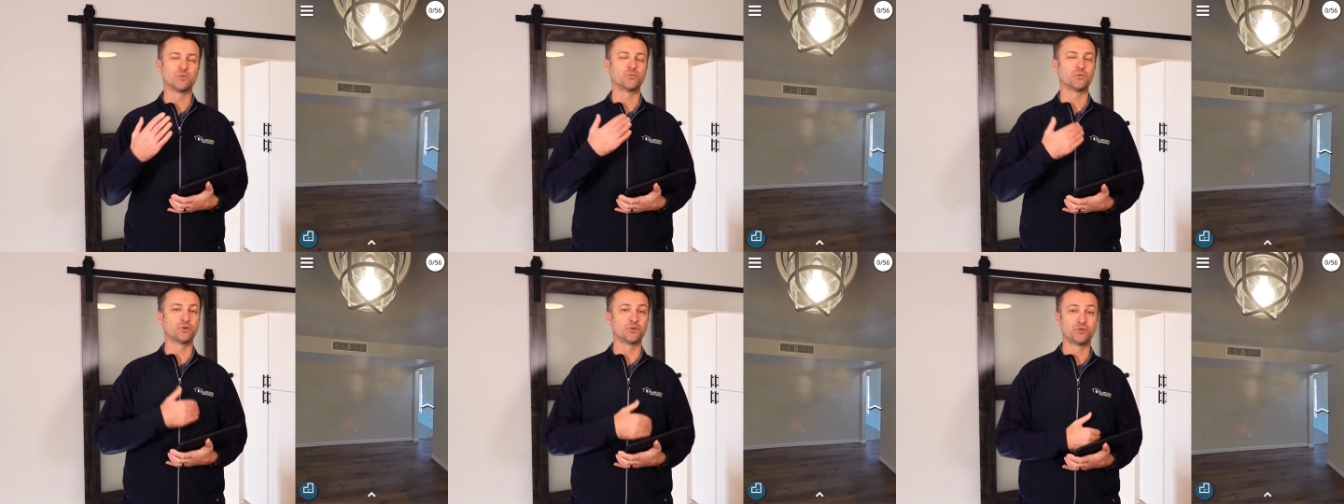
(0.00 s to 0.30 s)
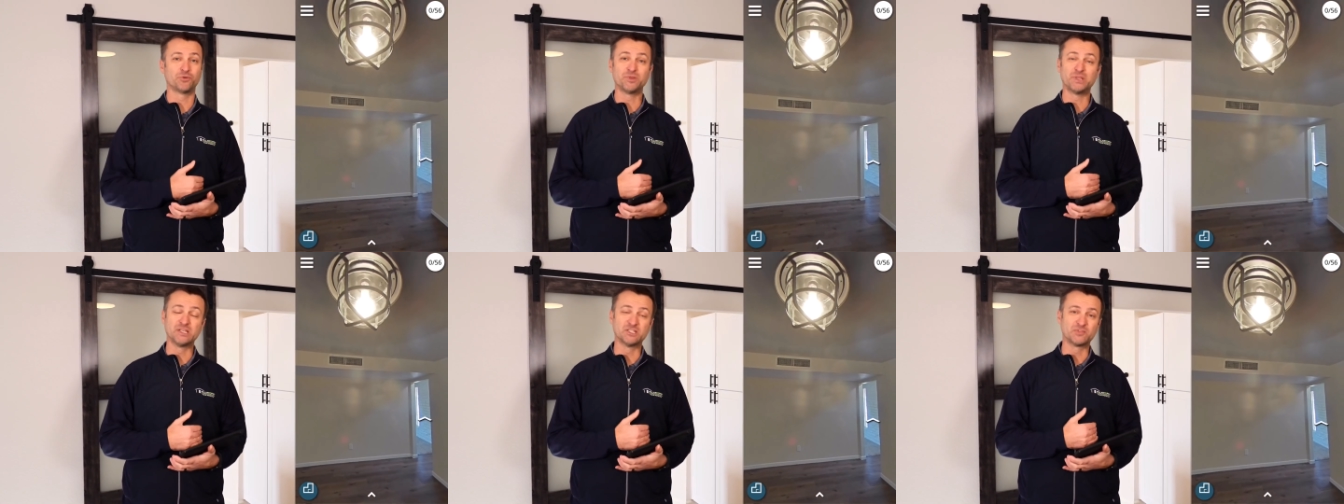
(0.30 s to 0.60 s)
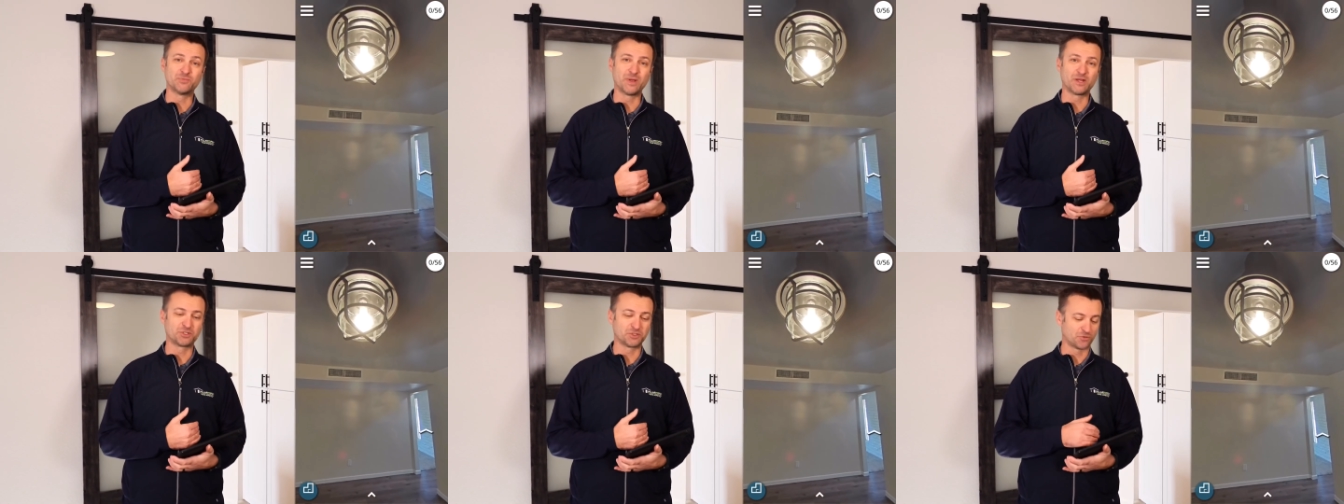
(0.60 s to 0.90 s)
when we're doing the
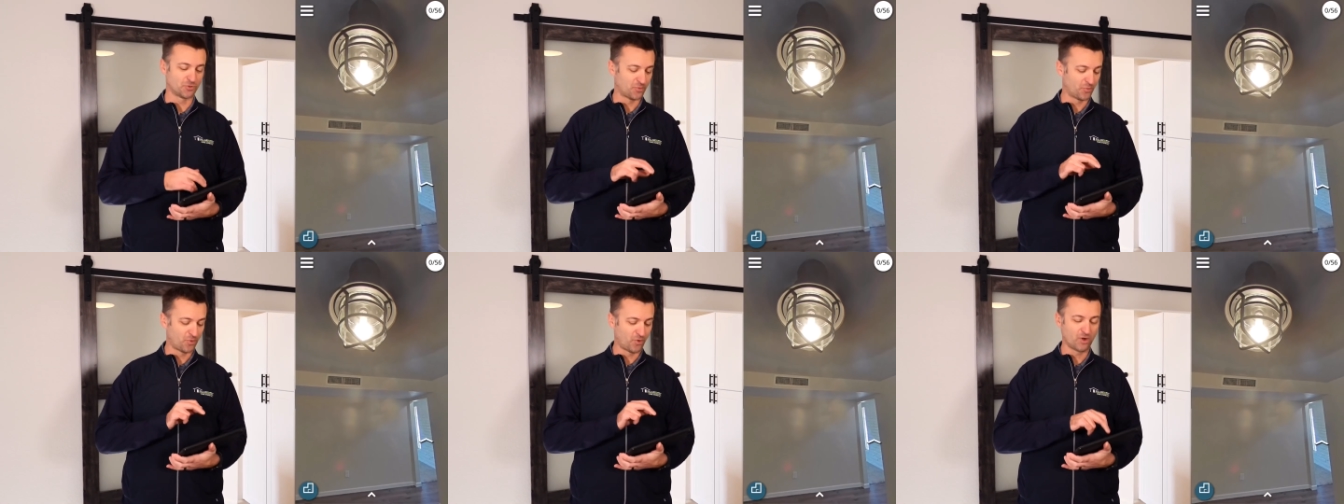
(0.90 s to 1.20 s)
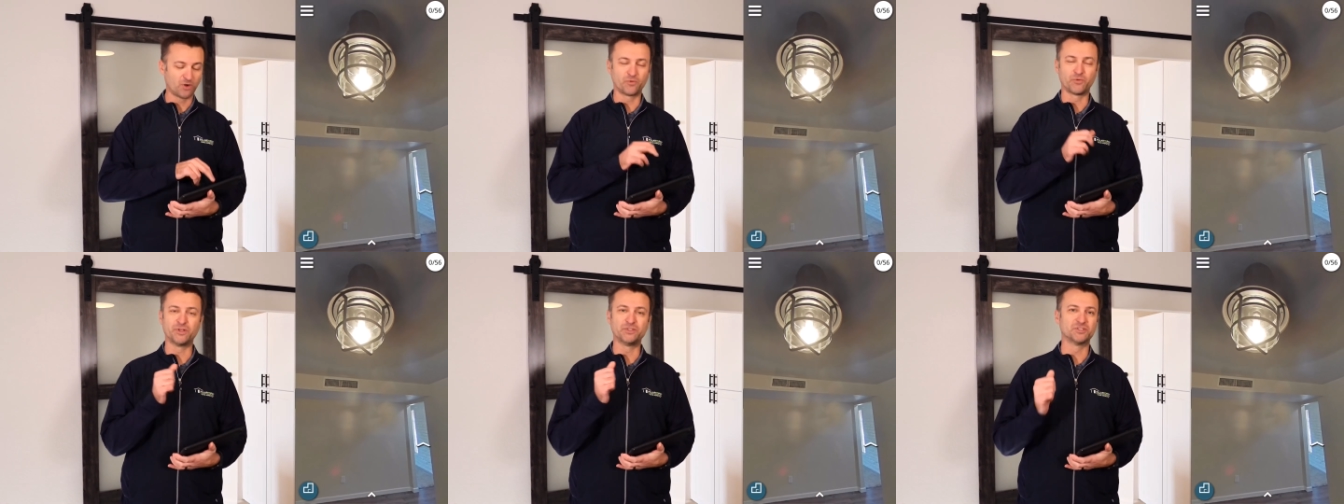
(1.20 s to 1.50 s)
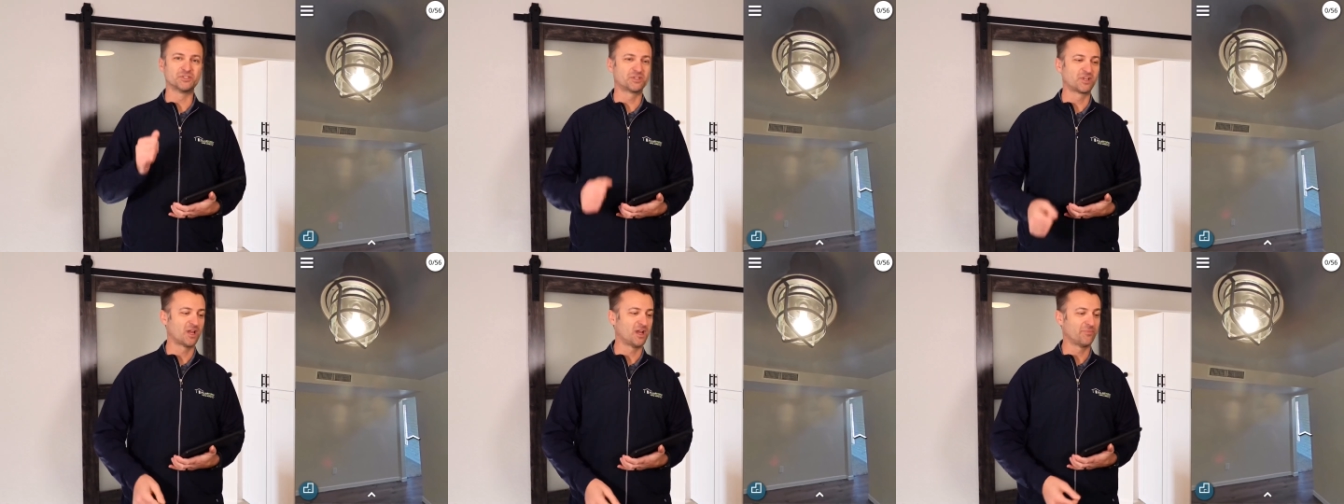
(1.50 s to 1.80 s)
inspection report, we
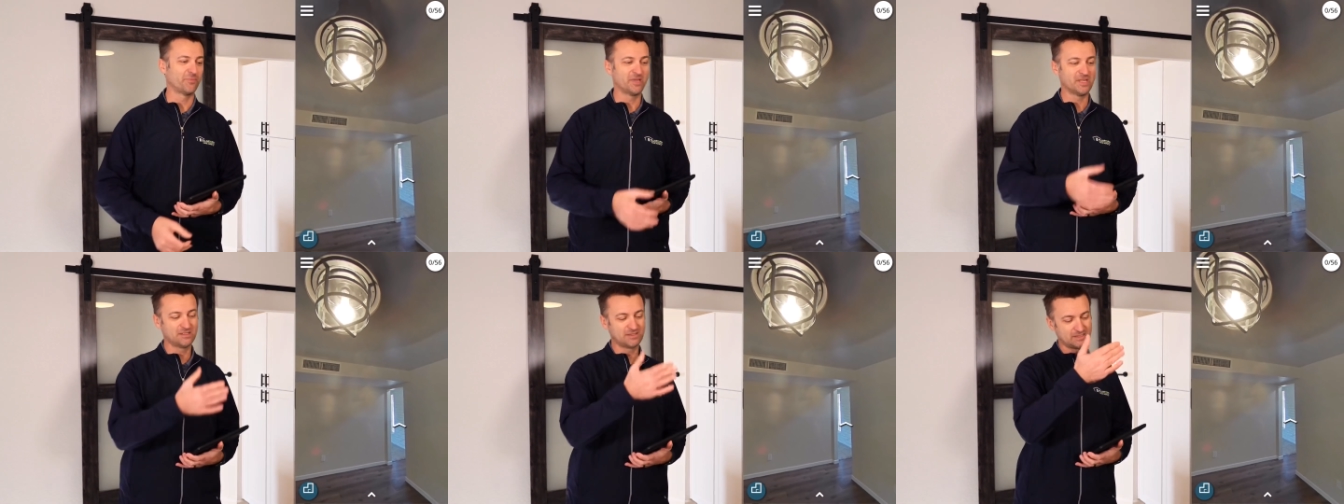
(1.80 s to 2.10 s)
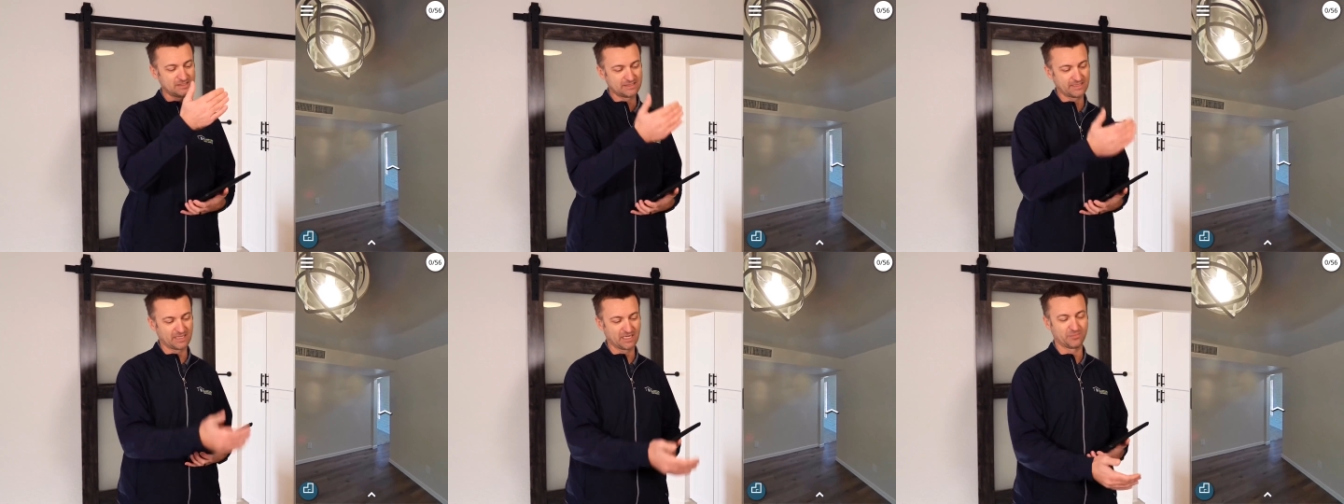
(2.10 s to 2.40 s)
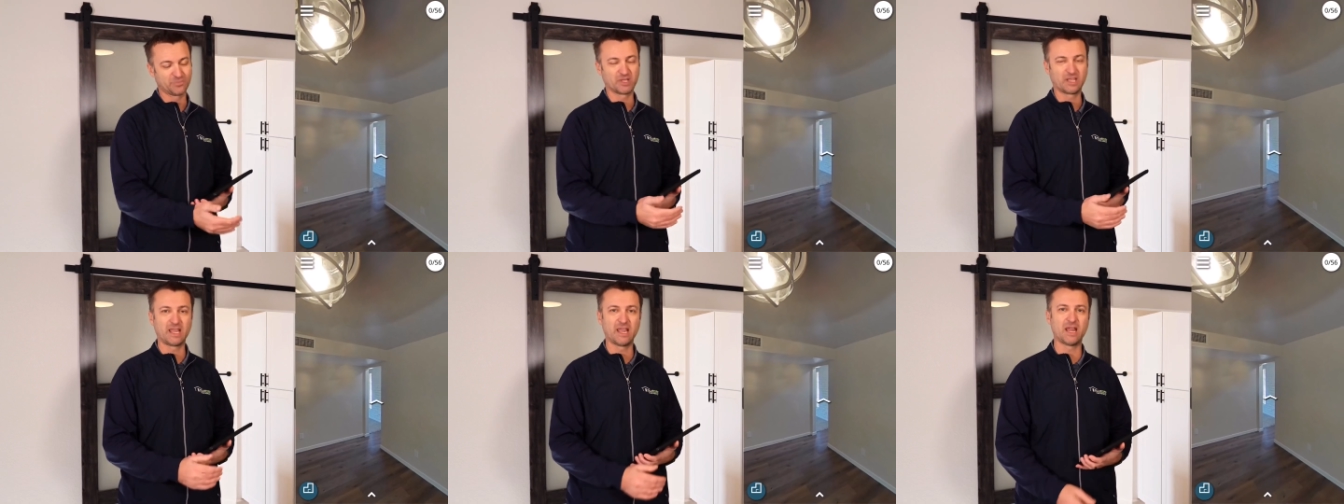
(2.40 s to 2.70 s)
just come in,
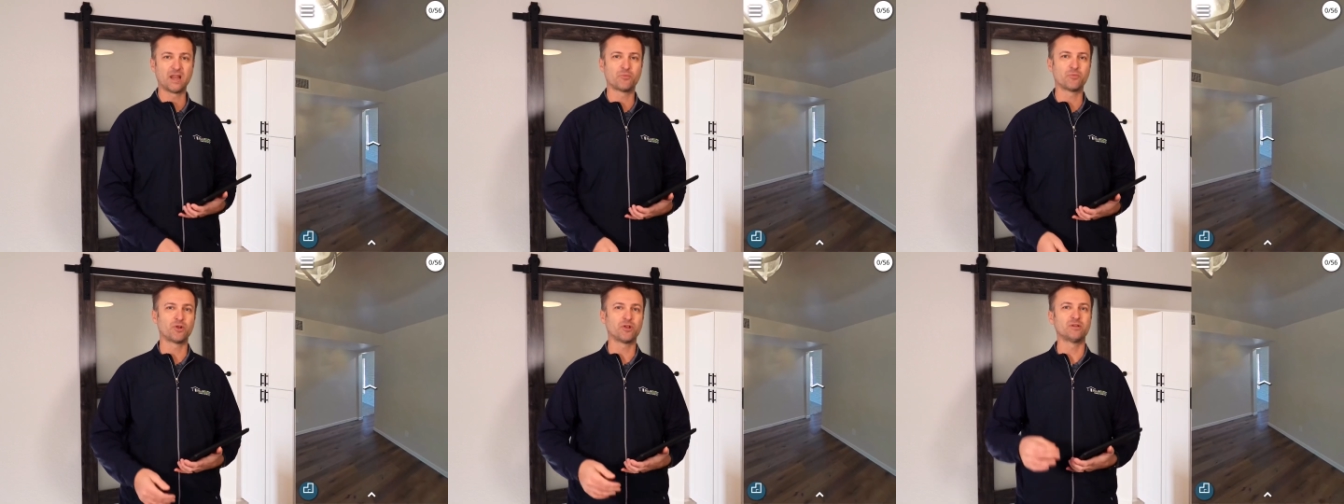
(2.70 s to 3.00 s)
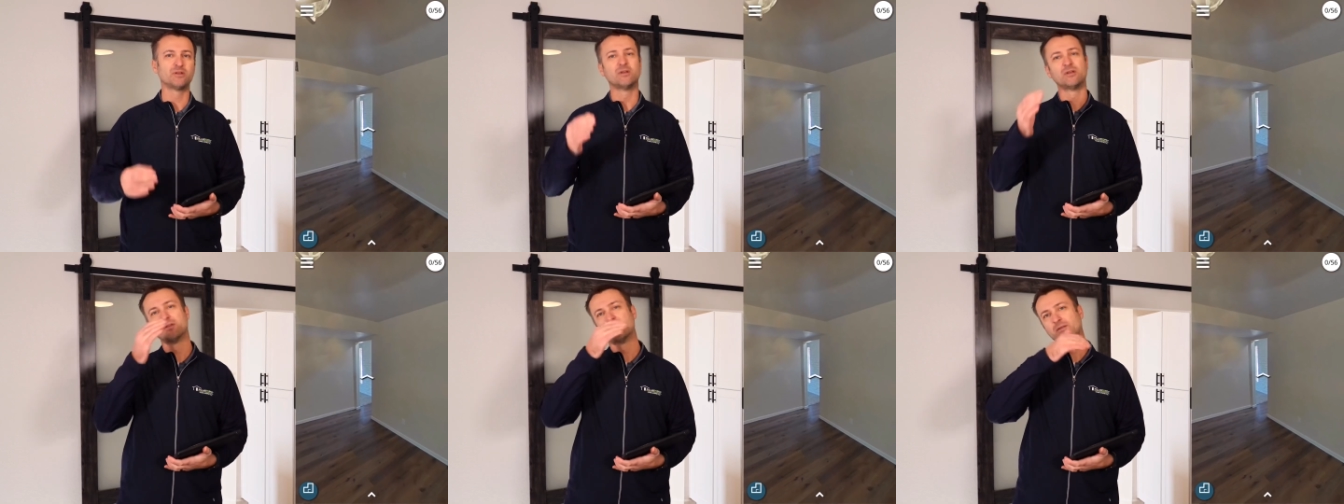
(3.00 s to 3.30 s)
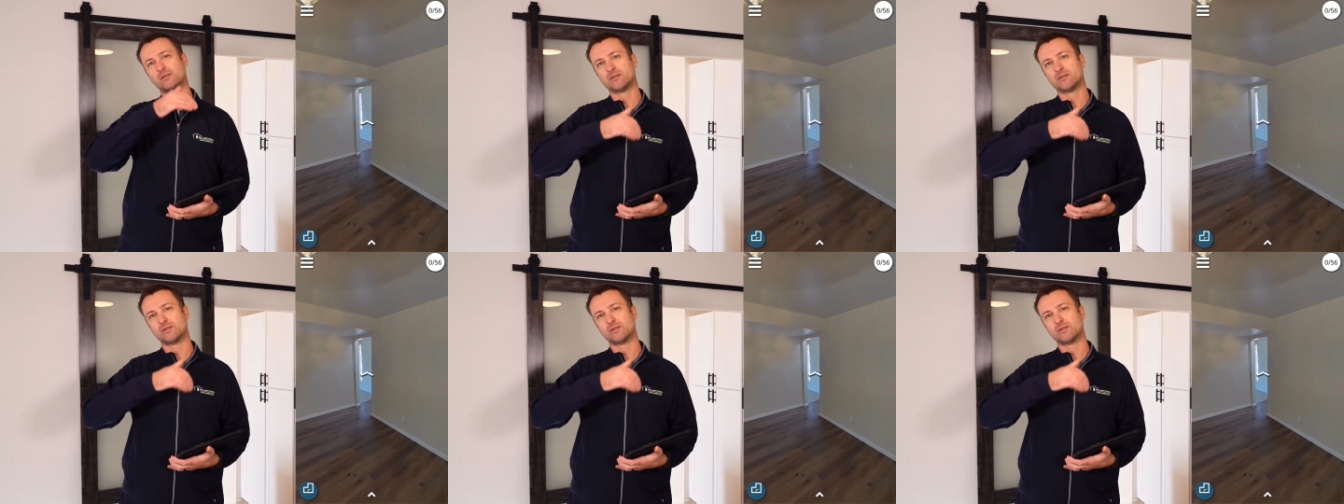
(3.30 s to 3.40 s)
set up the camera,